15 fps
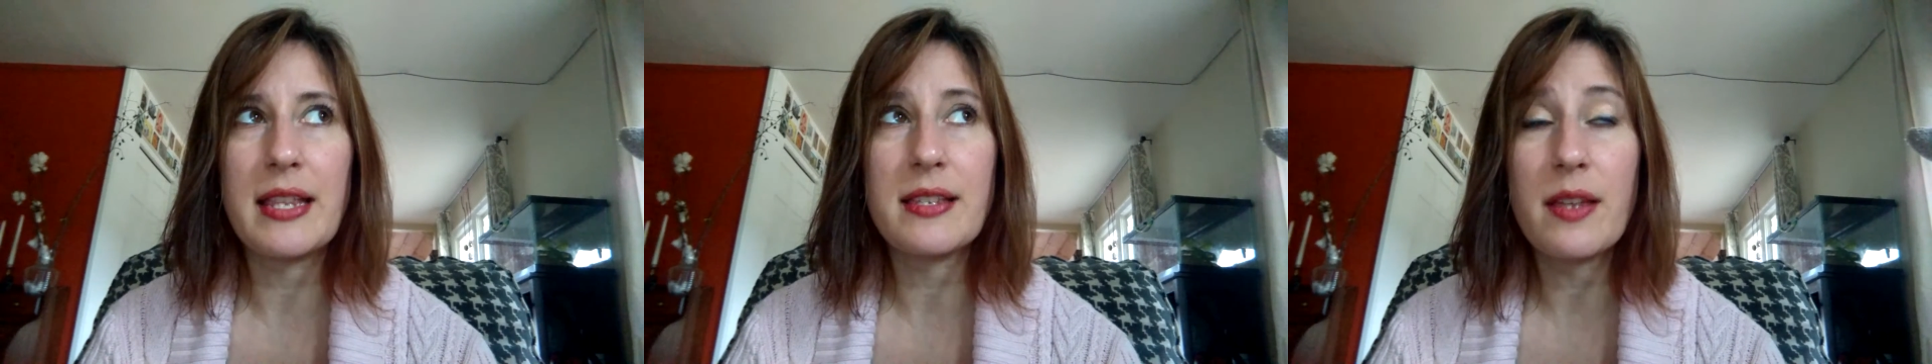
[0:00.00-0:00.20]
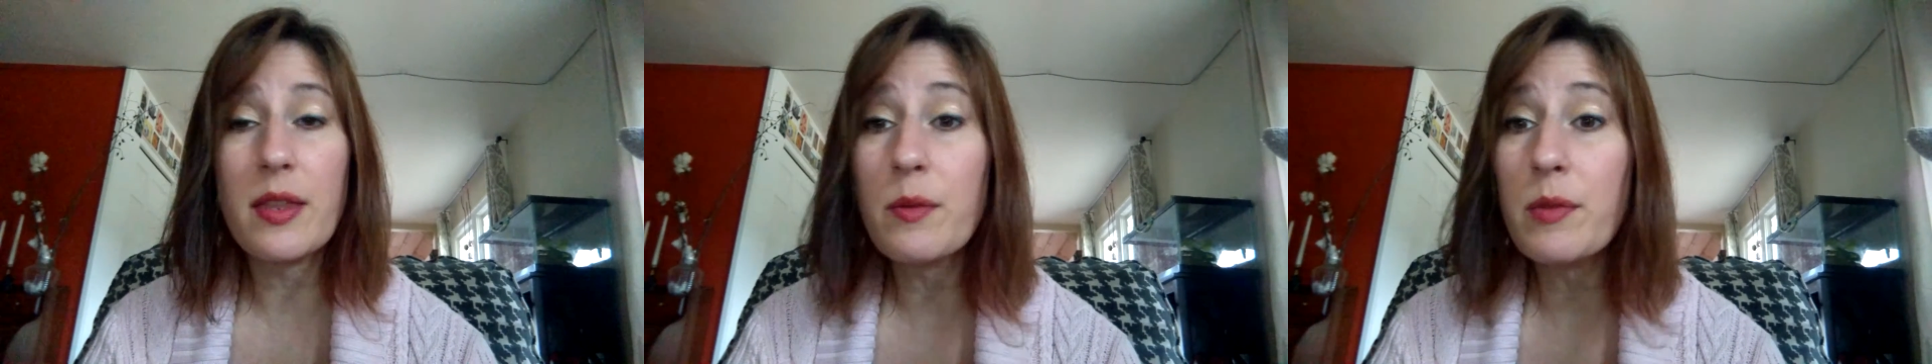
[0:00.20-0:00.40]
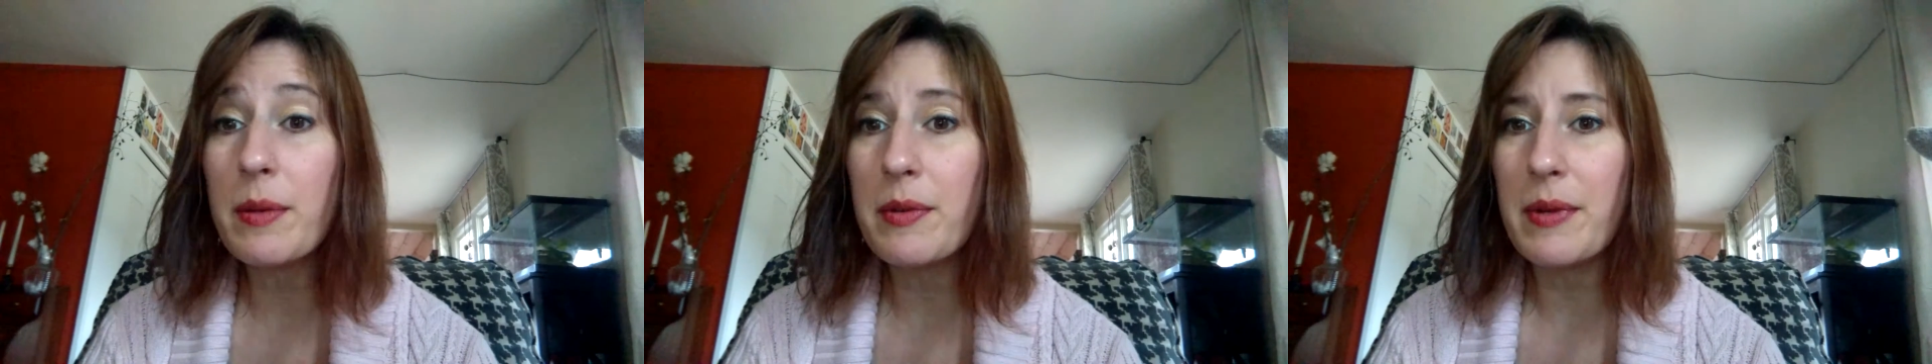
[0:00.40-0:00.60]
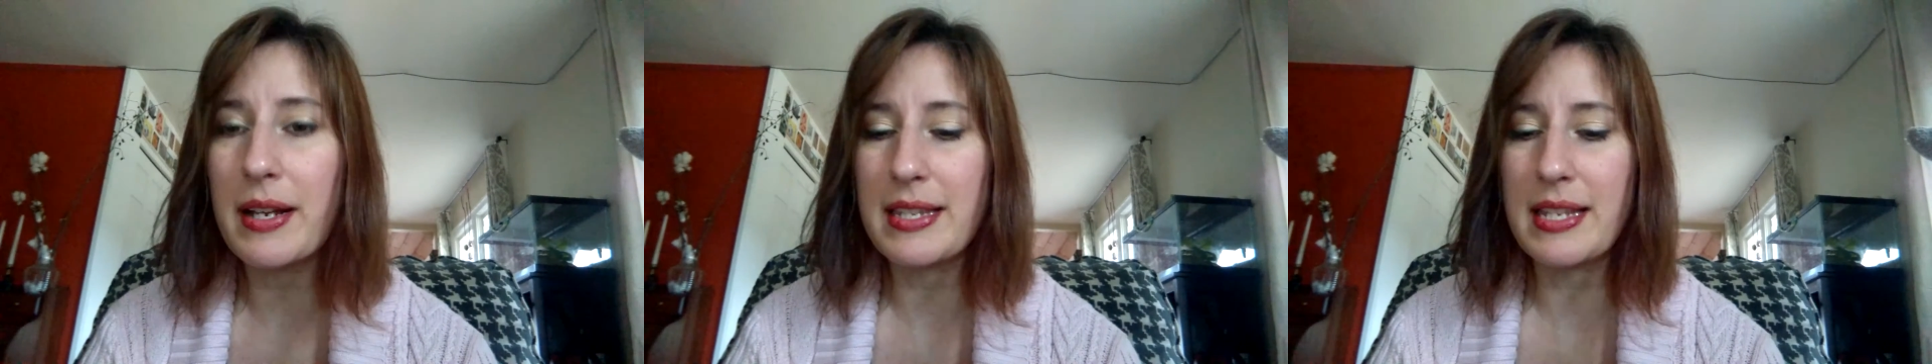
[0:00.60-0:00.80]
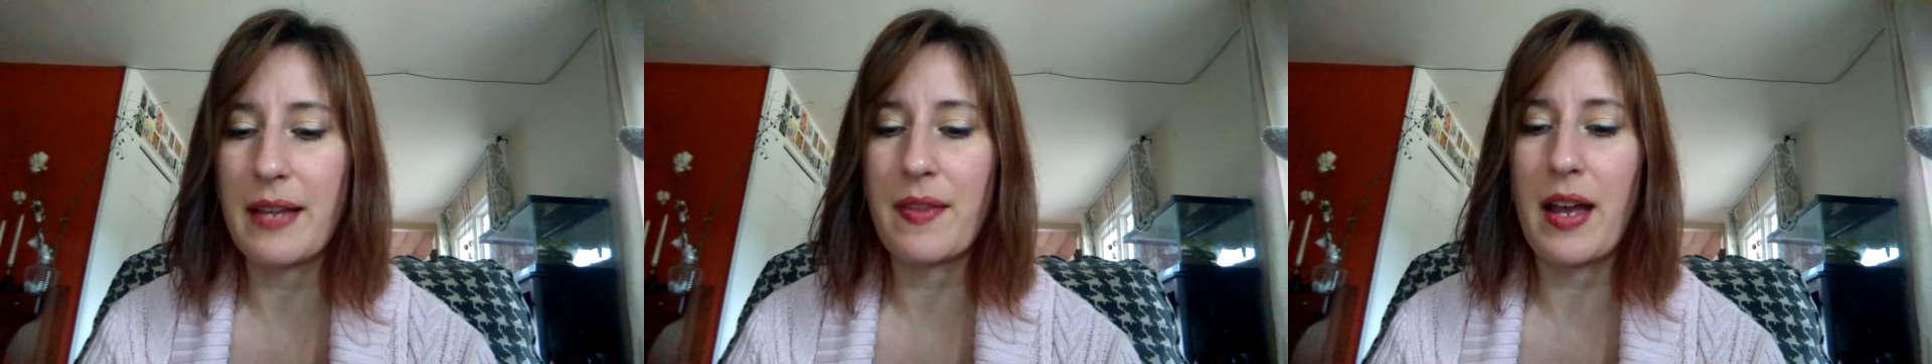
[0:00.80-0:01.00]
this other woman
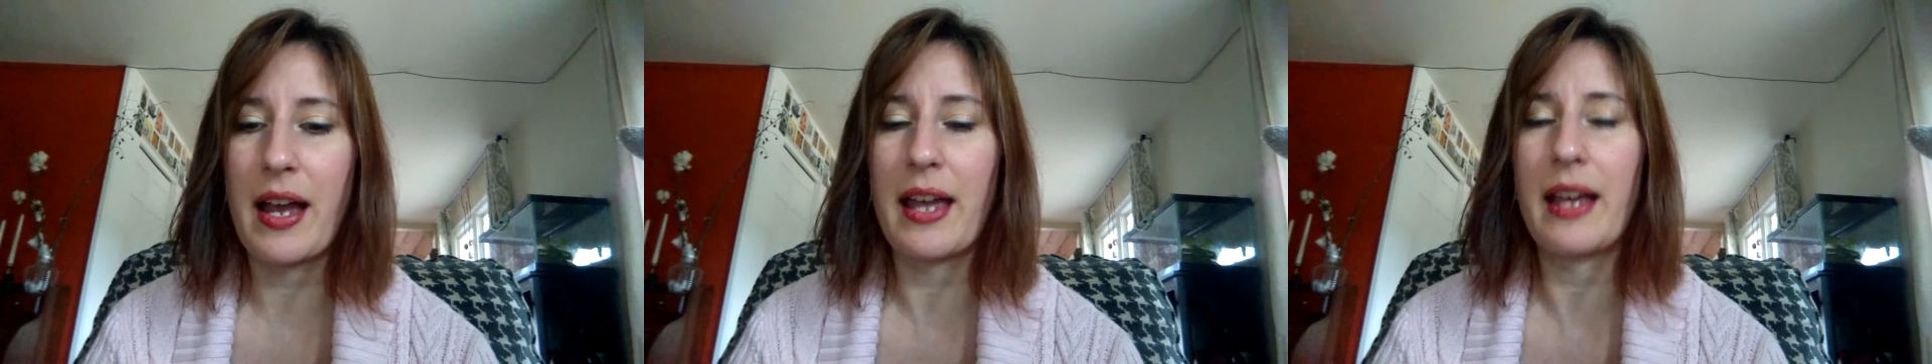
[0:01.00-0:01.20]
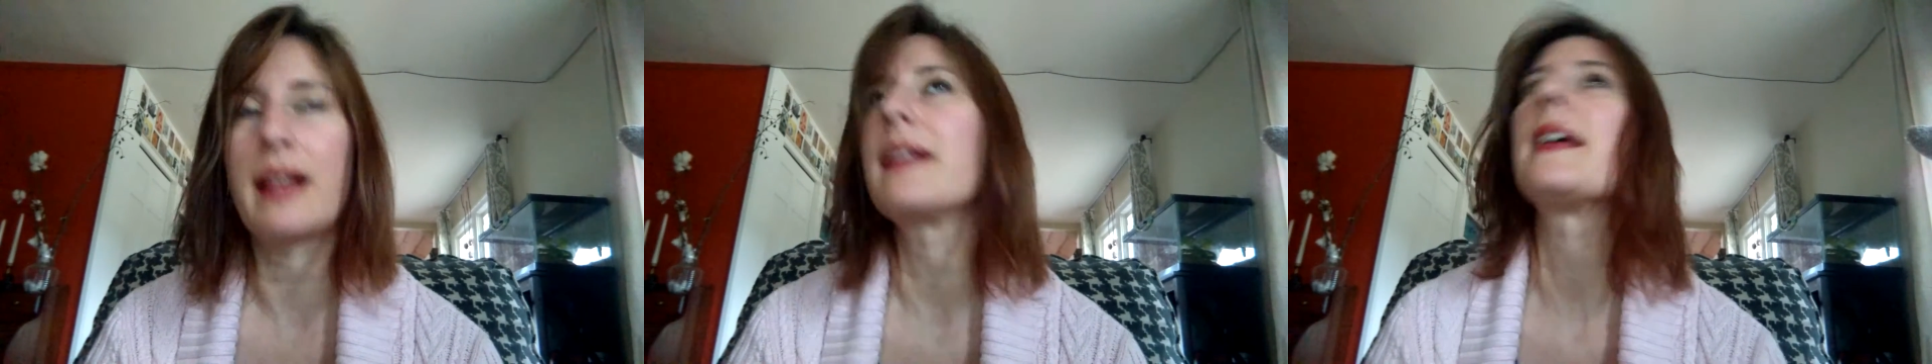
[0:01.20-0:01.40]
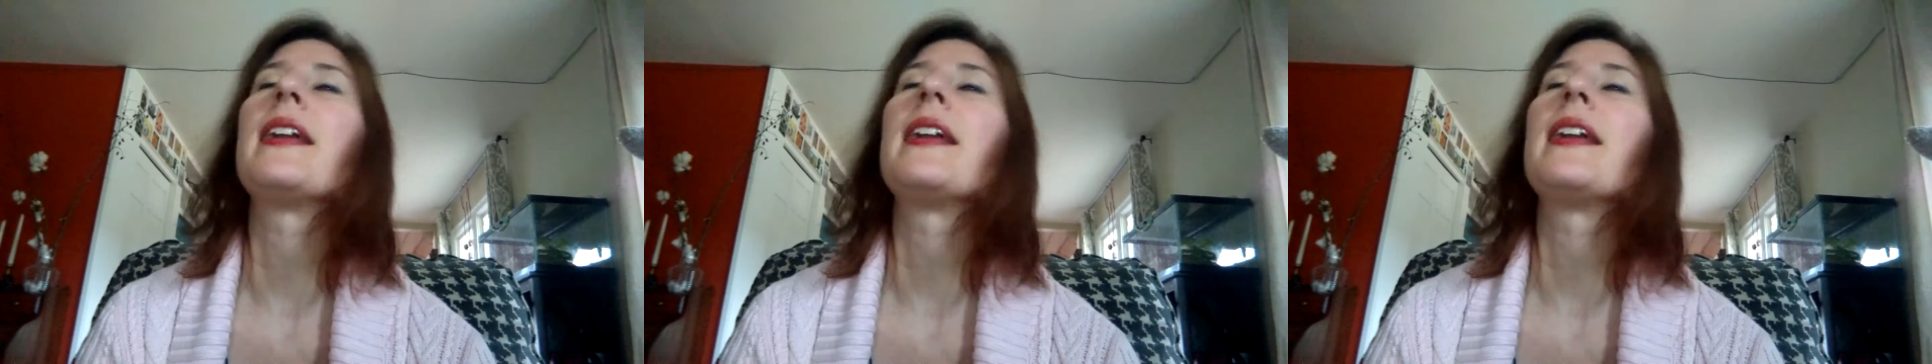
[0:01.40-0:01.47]
walks down the aisle,